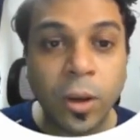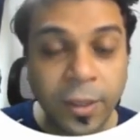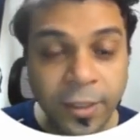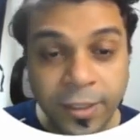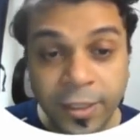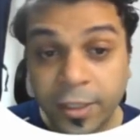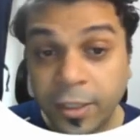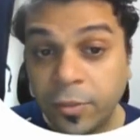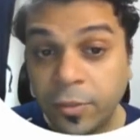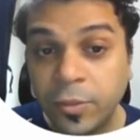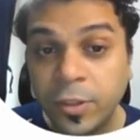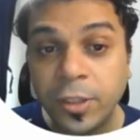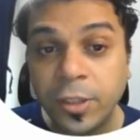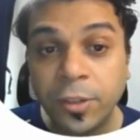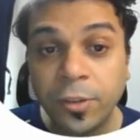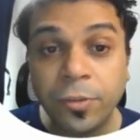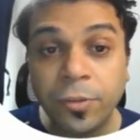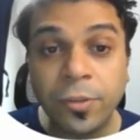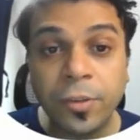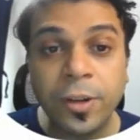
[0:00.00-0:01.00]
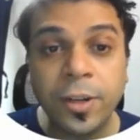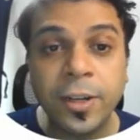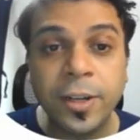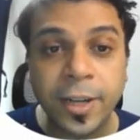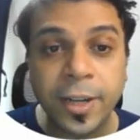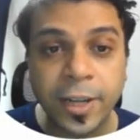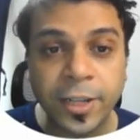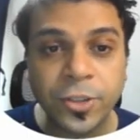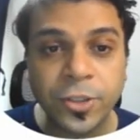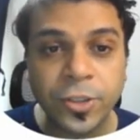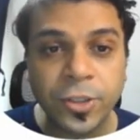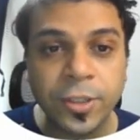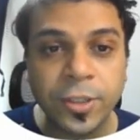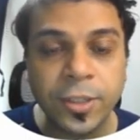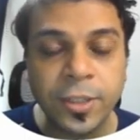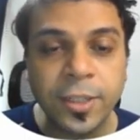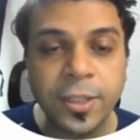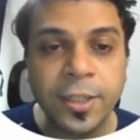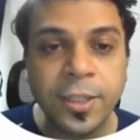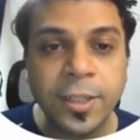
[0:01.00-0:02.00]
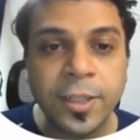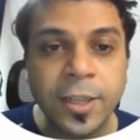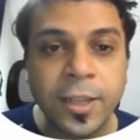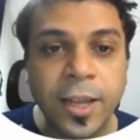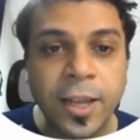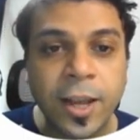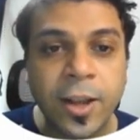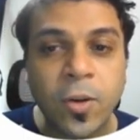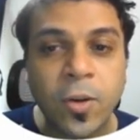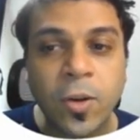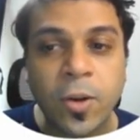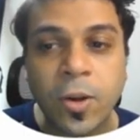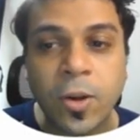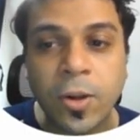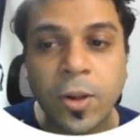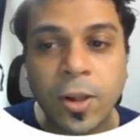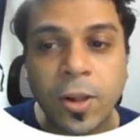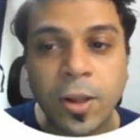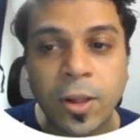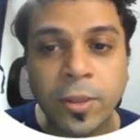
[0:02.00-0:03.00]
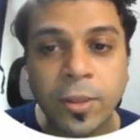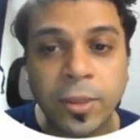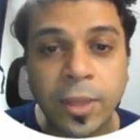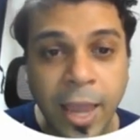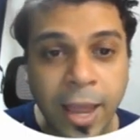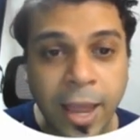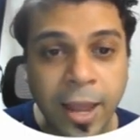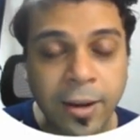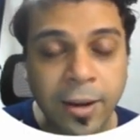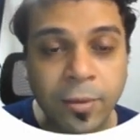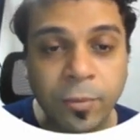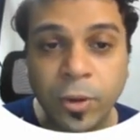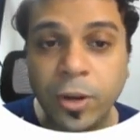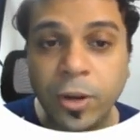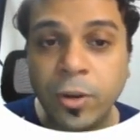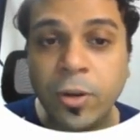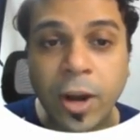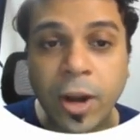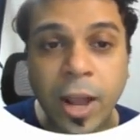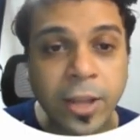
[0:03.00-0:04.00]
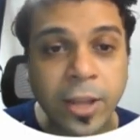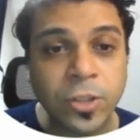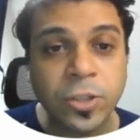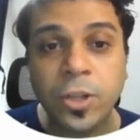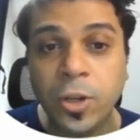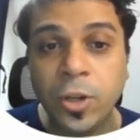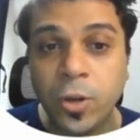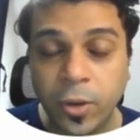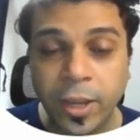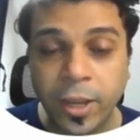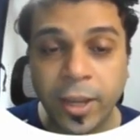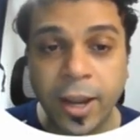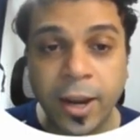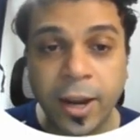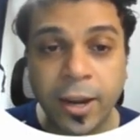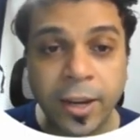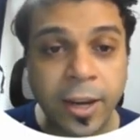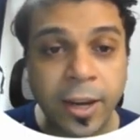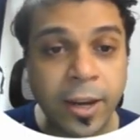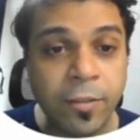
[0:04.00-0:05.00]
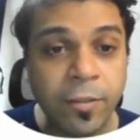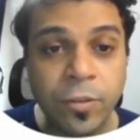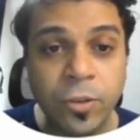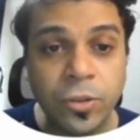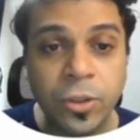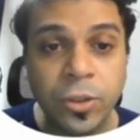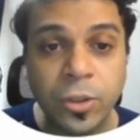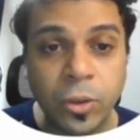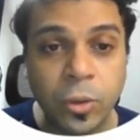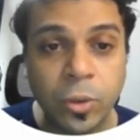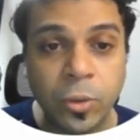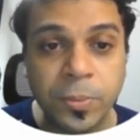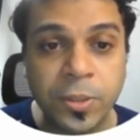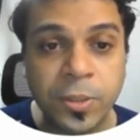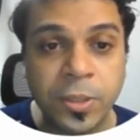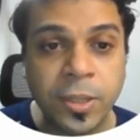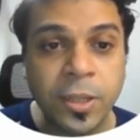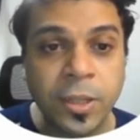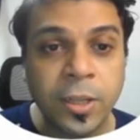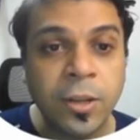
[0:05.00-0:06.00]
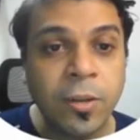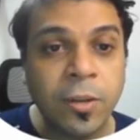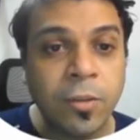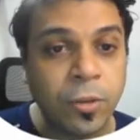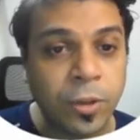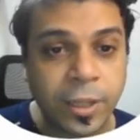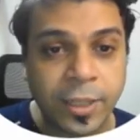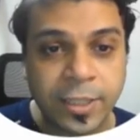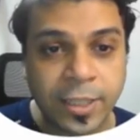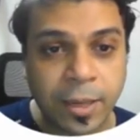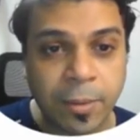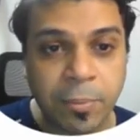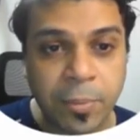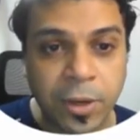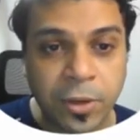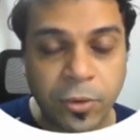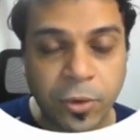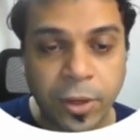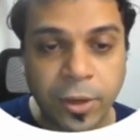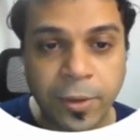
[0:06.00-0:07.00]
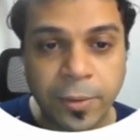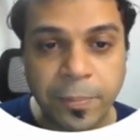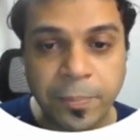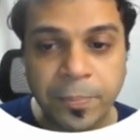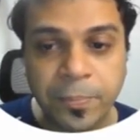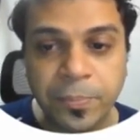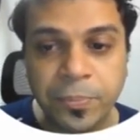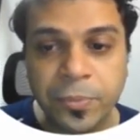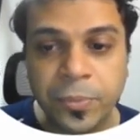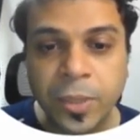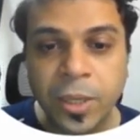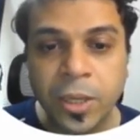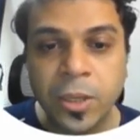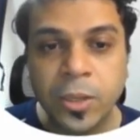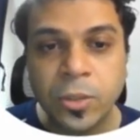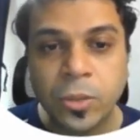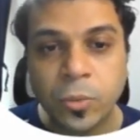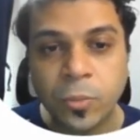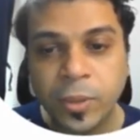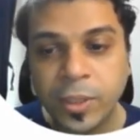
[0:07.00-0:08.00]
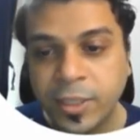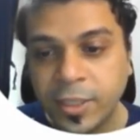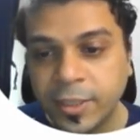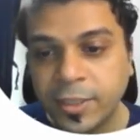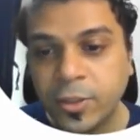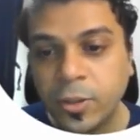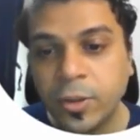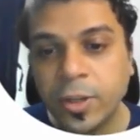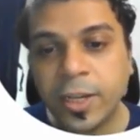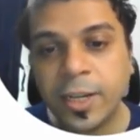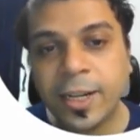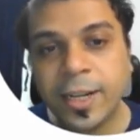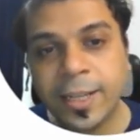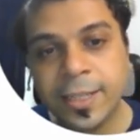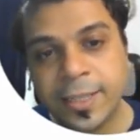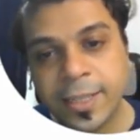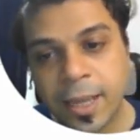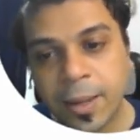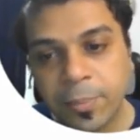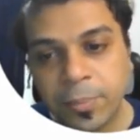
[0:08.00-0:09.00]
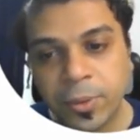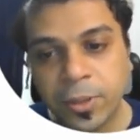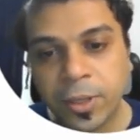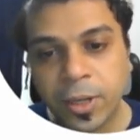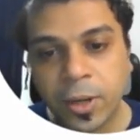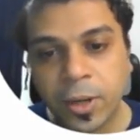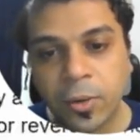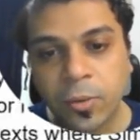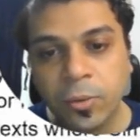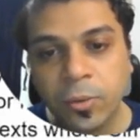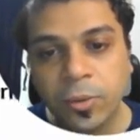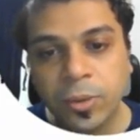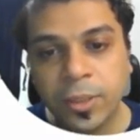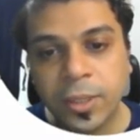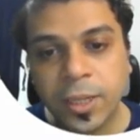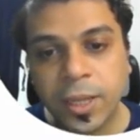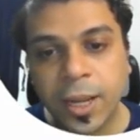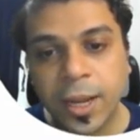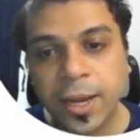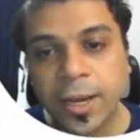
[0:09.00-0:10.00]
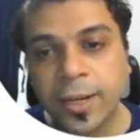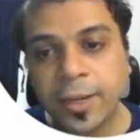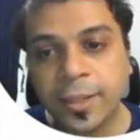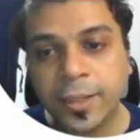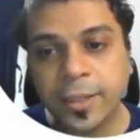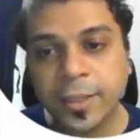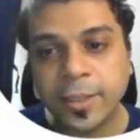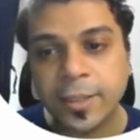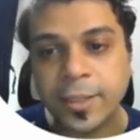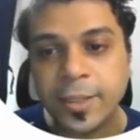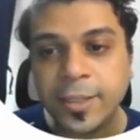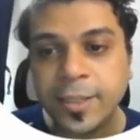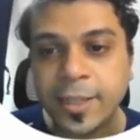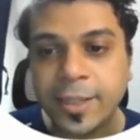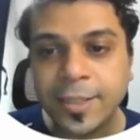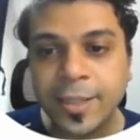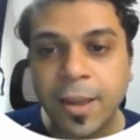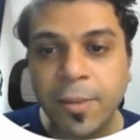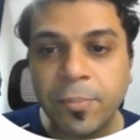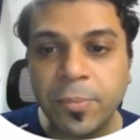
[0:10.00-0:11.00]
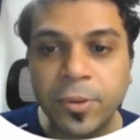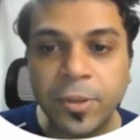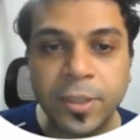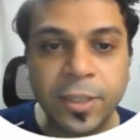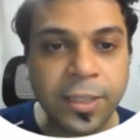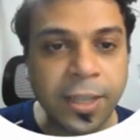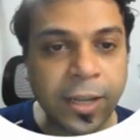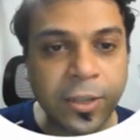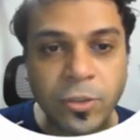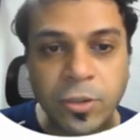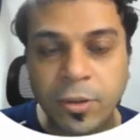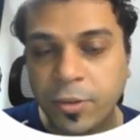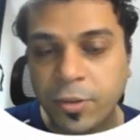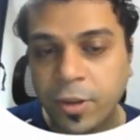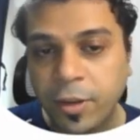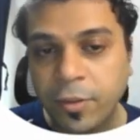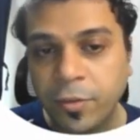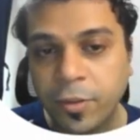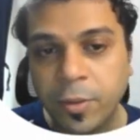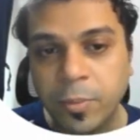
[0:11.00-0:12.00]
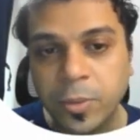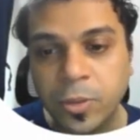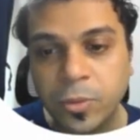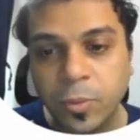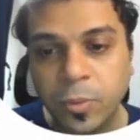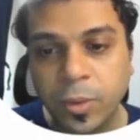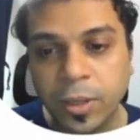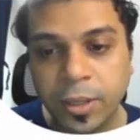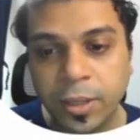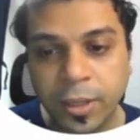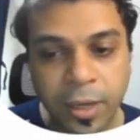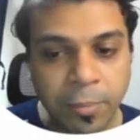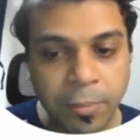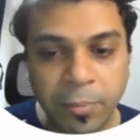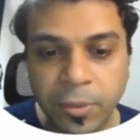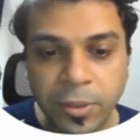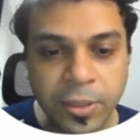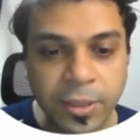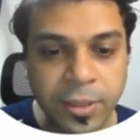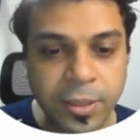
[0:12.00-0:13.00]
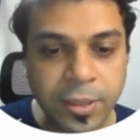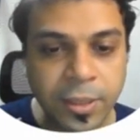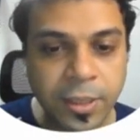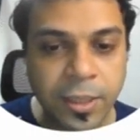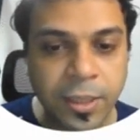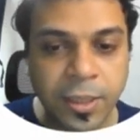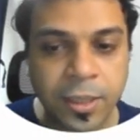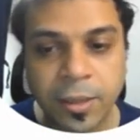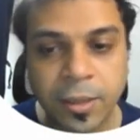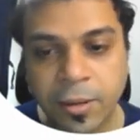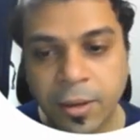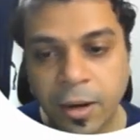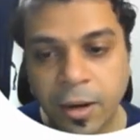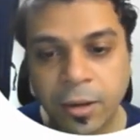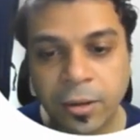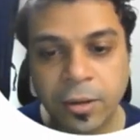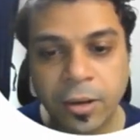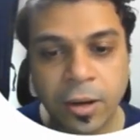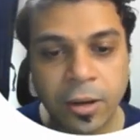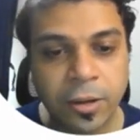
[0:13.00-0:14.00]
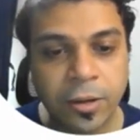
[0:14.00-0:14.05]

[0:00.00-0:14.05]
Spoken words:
qualitatively different direction uh, than when you are actually looking at individual groups for that same metric. So we'll just look at an example now, and this example is actually a very famous one. The numbers are